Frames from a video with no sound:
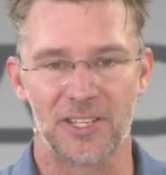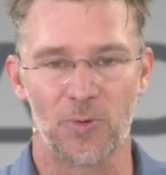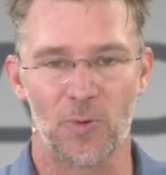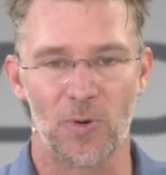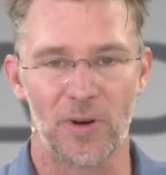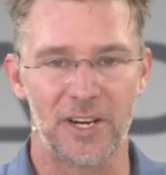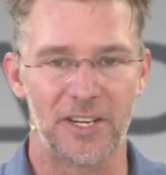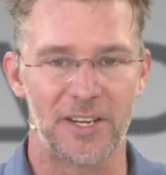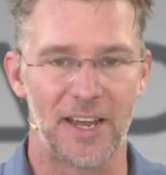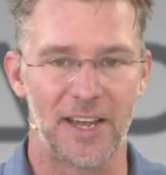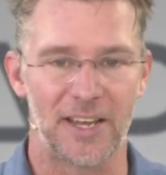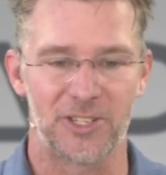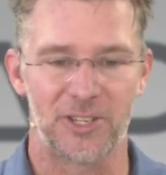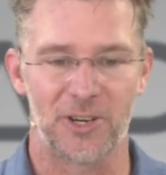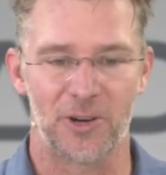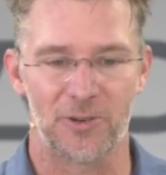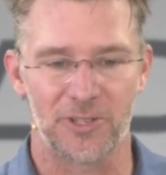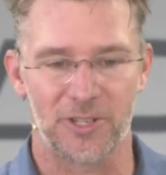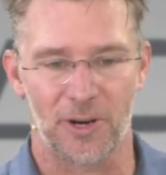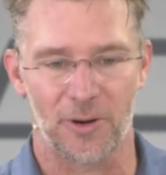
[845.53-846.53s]

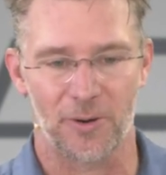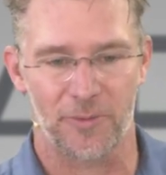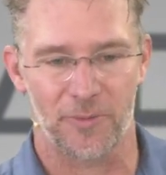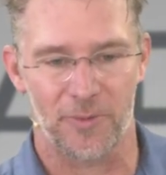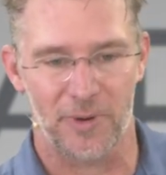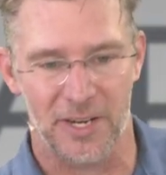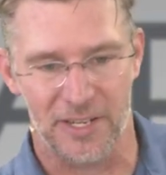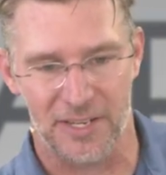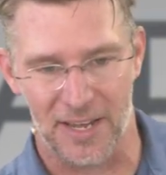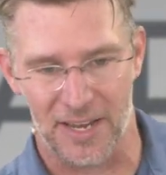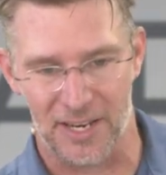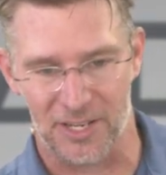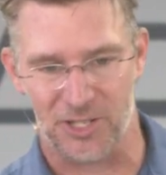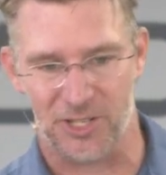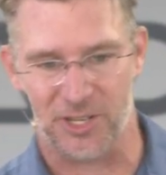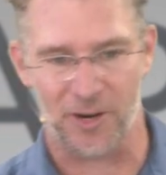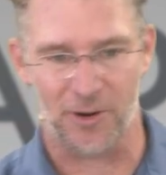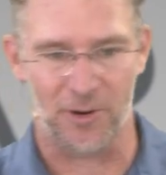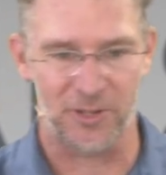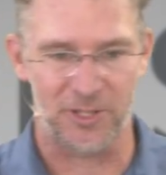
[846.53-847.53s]

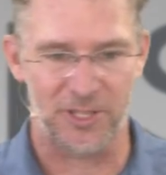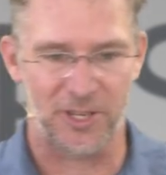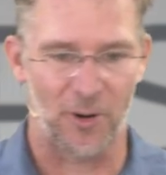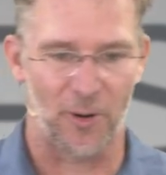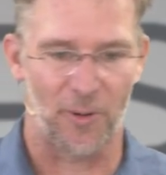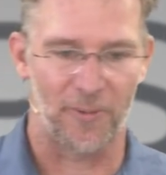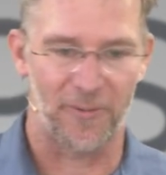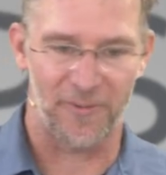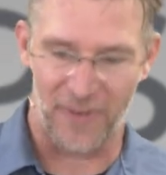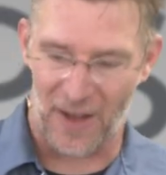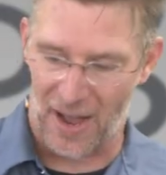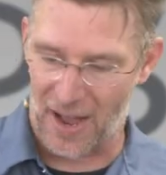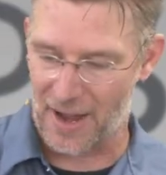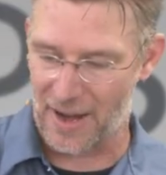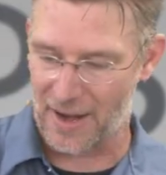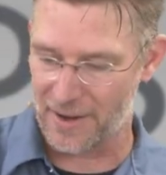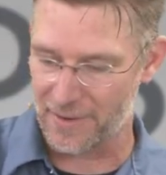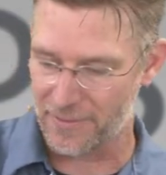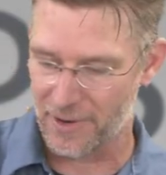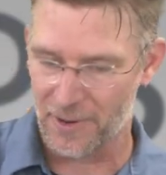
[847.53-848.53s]

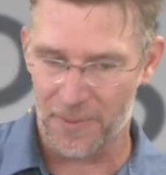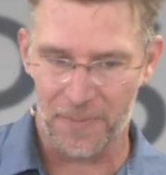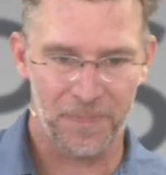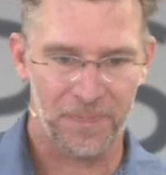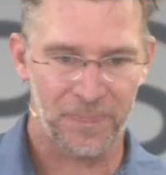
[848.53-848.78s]
20-003-005.